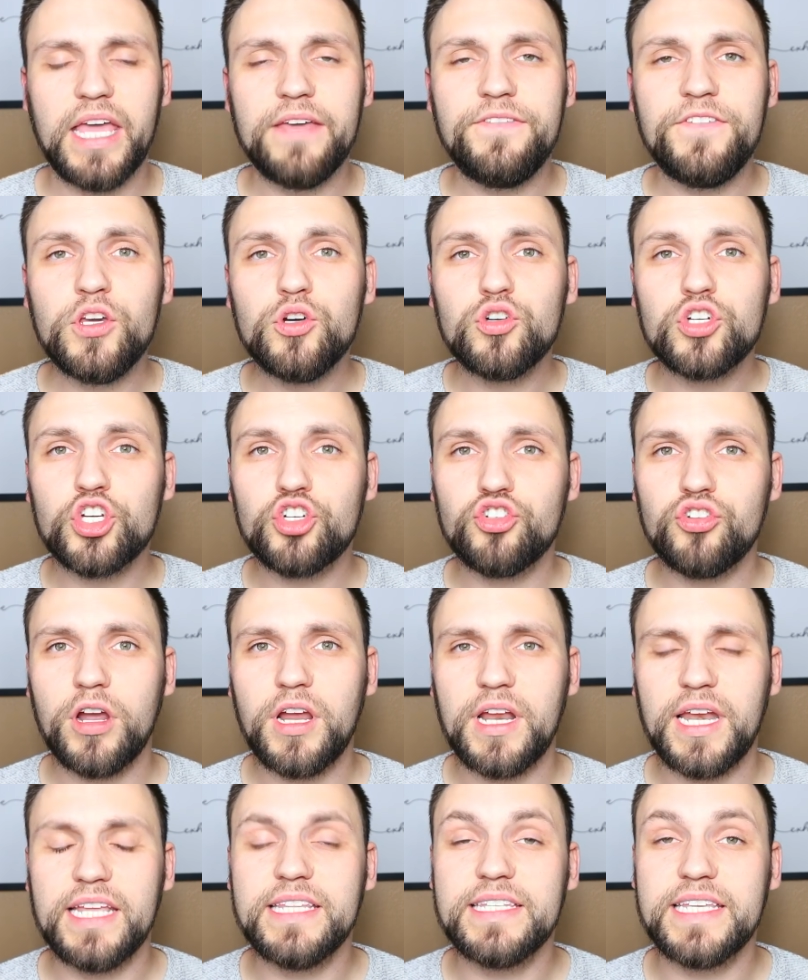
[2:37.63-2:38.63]
If you're
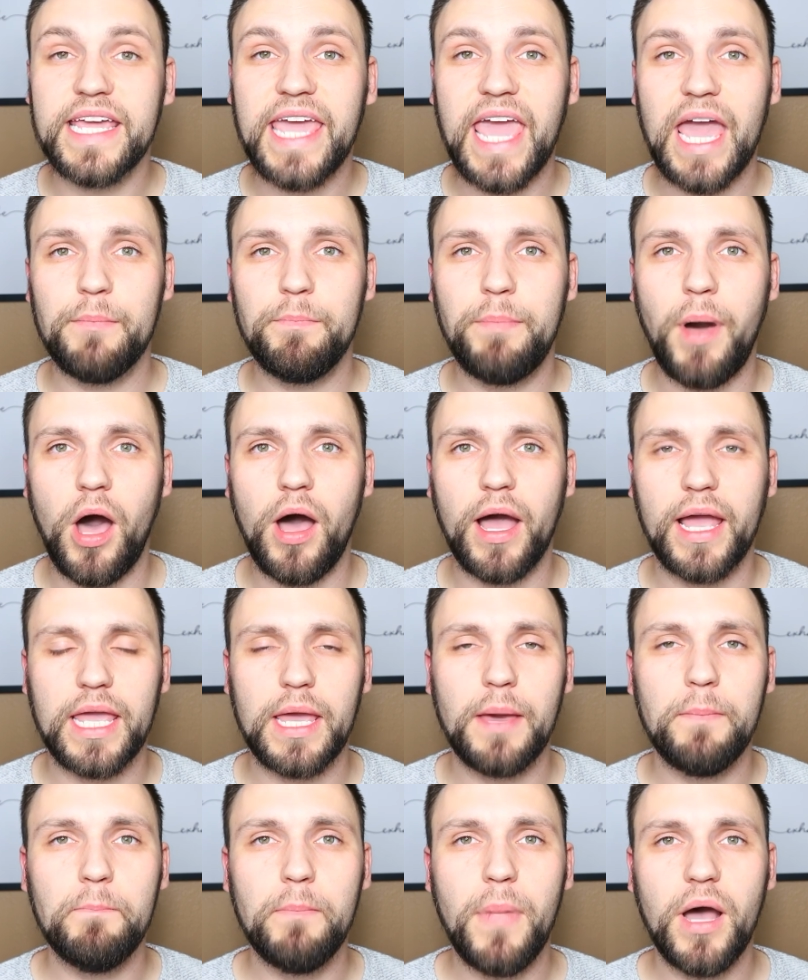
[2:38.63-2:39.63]
struggling to get
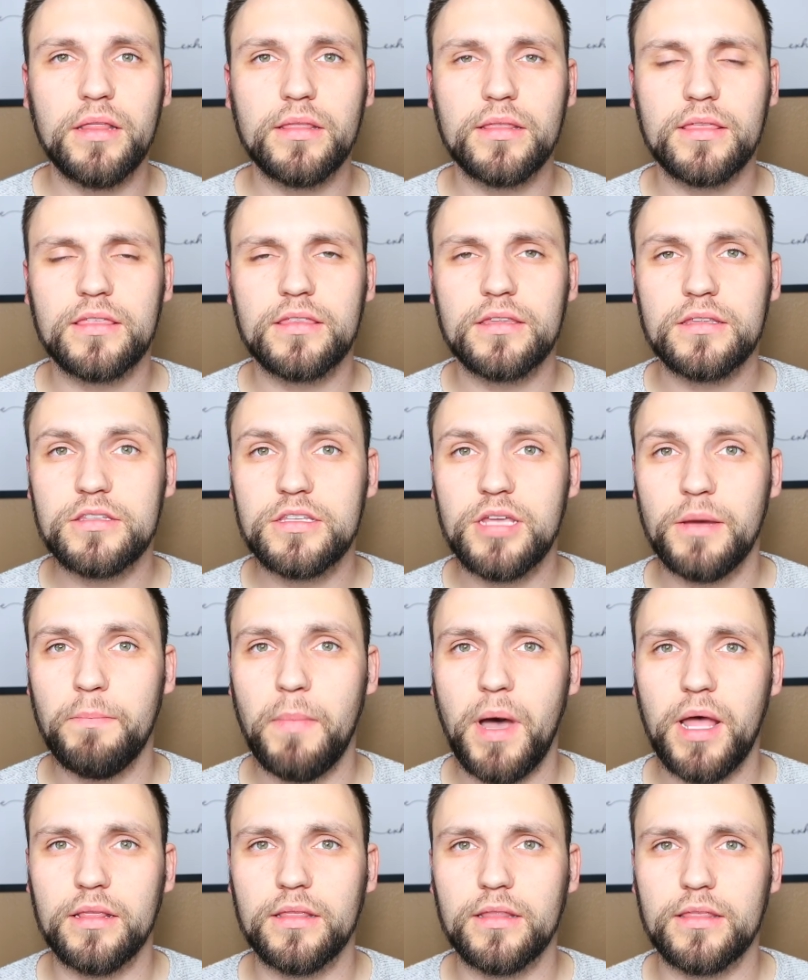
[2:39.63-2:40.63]
by month to
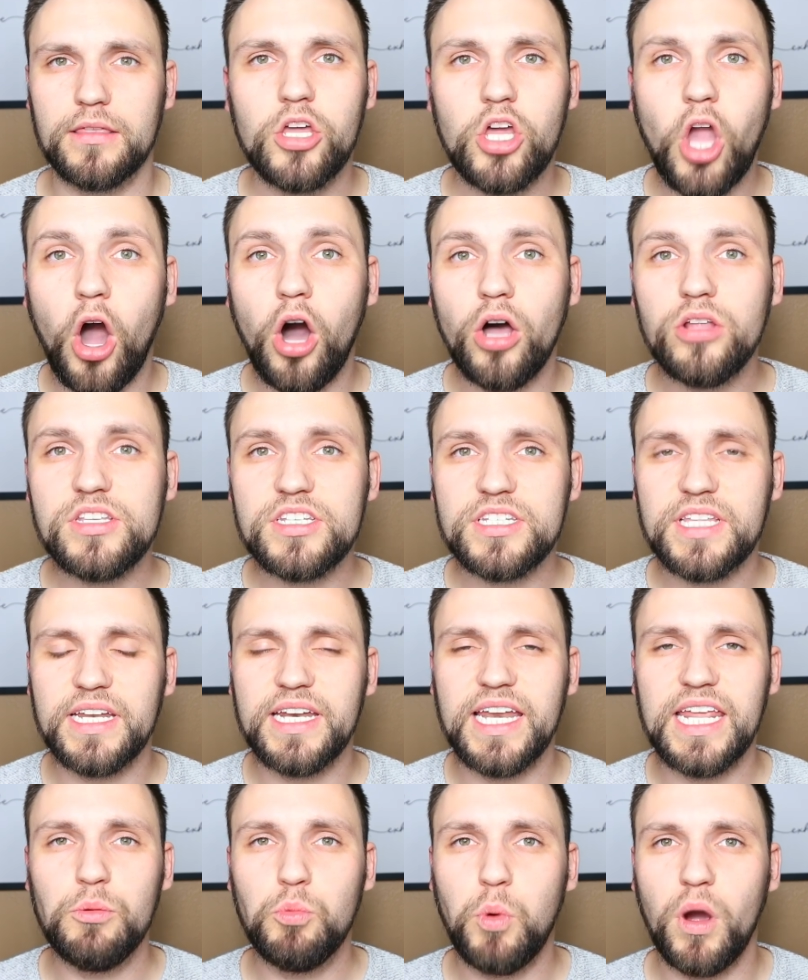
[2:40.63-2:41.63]
month,
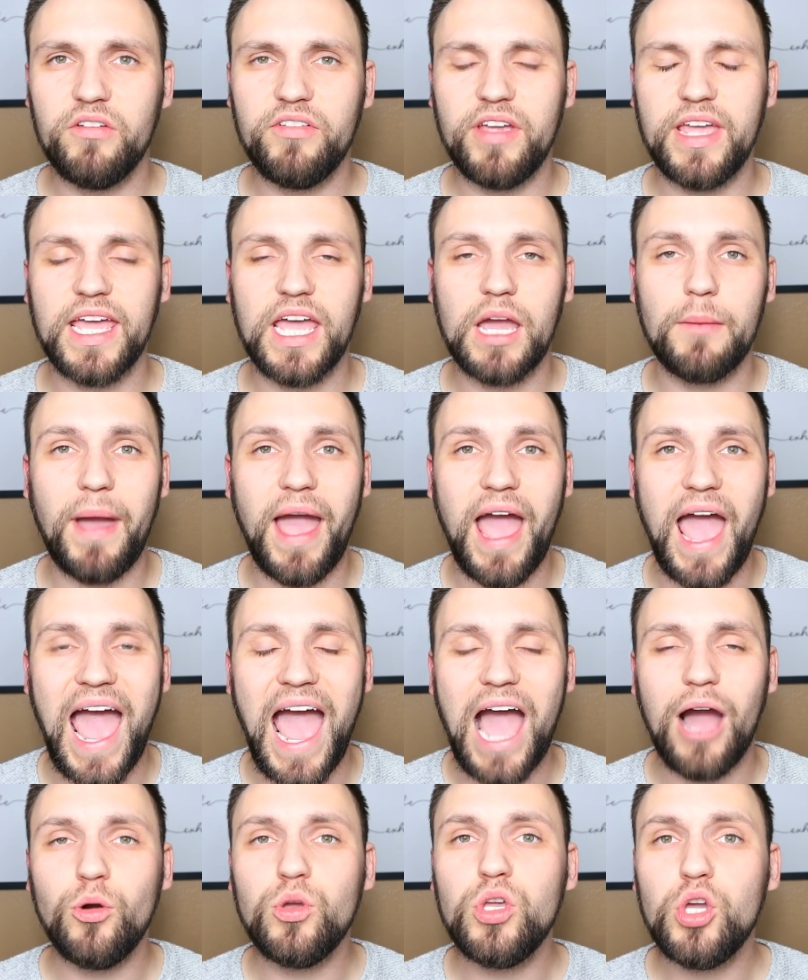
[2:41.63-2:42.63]
constantly worrying about
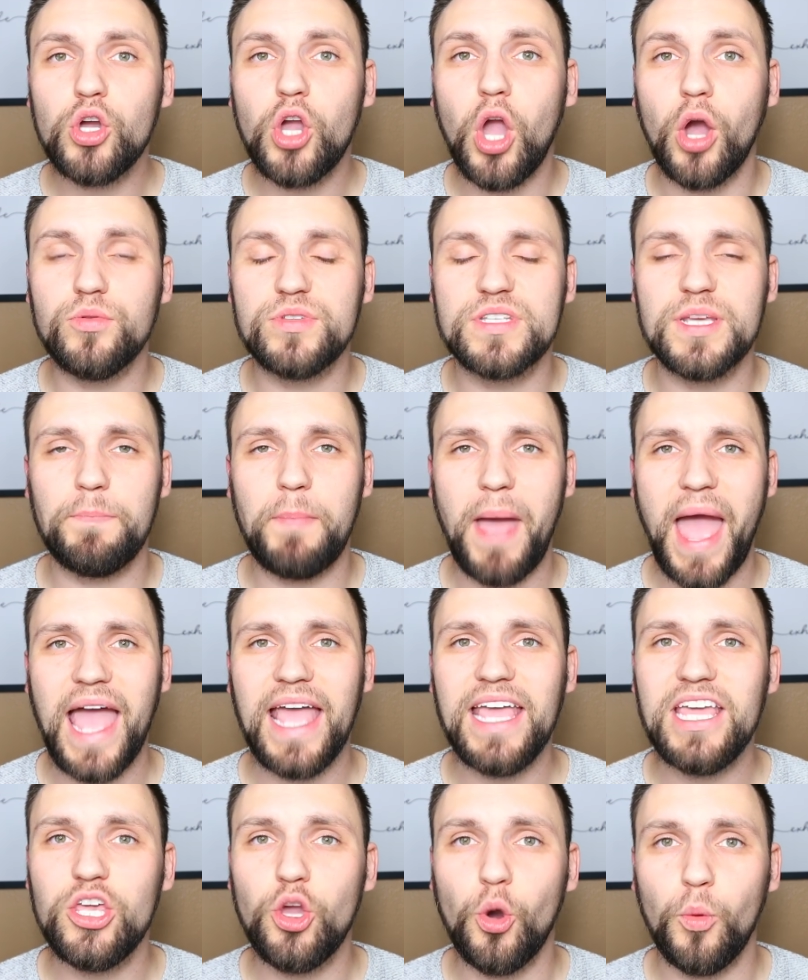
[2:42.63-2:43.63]
how you're going to
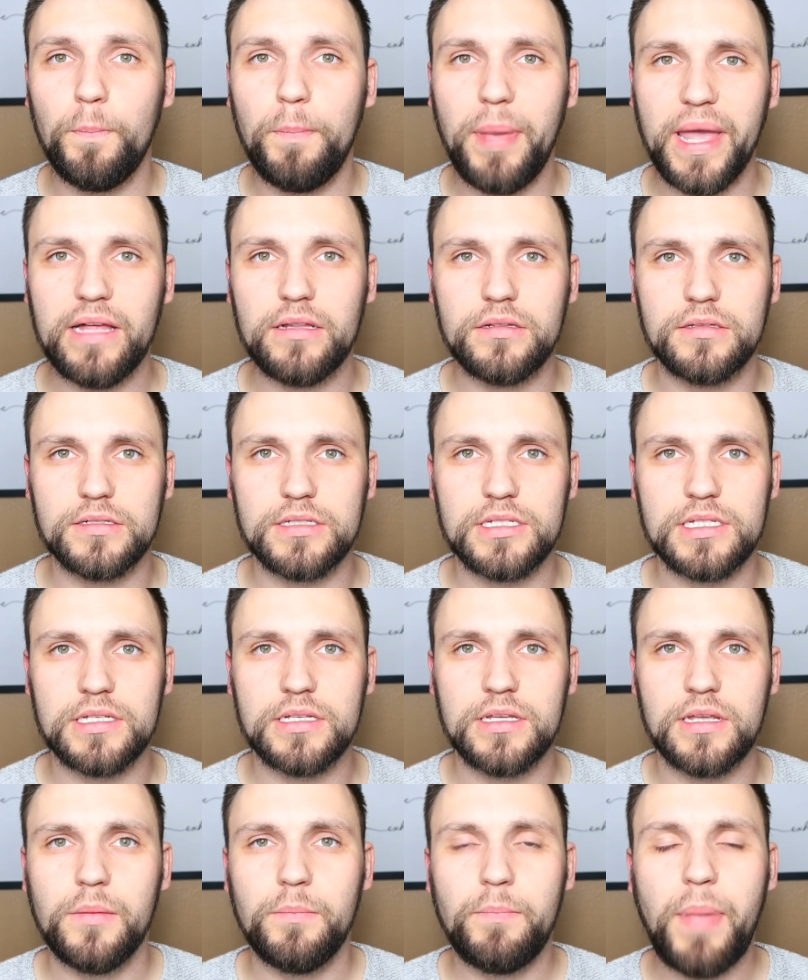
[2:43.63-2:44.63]
pay your
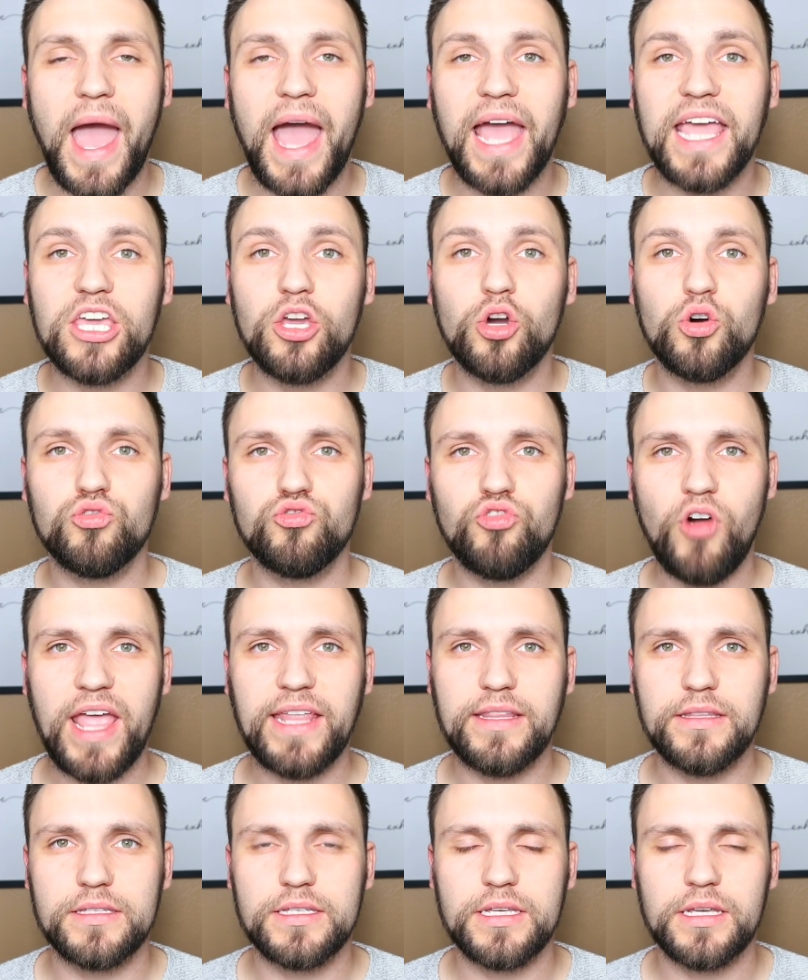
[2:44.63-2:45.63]
bills, pay your
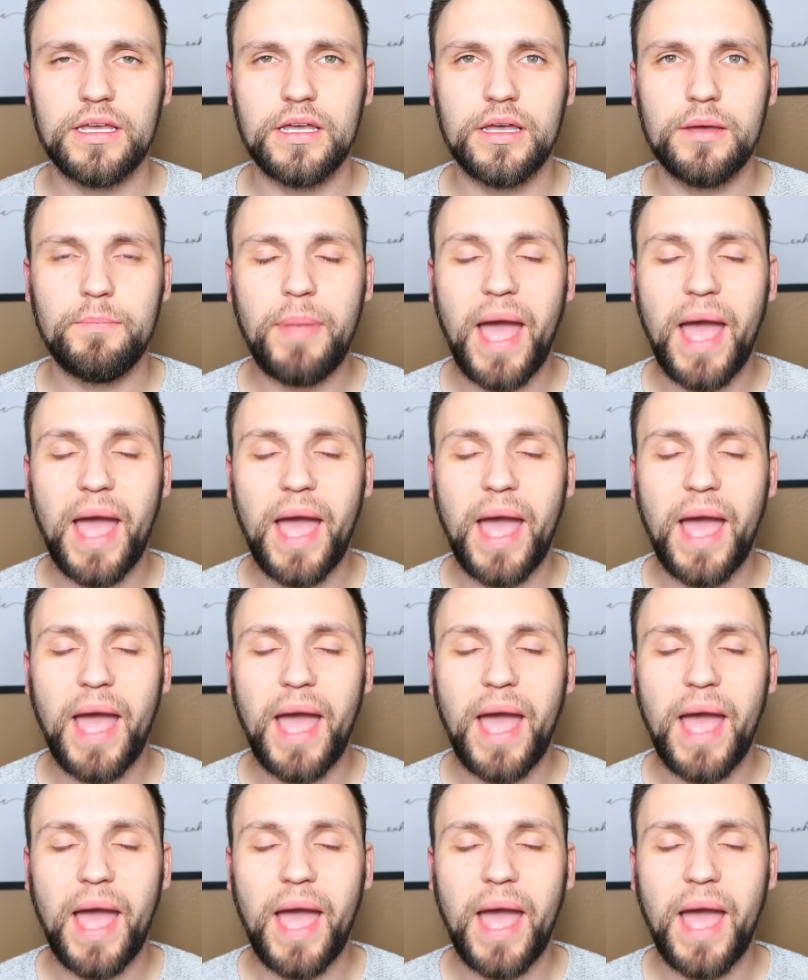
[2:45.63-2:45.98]
rent,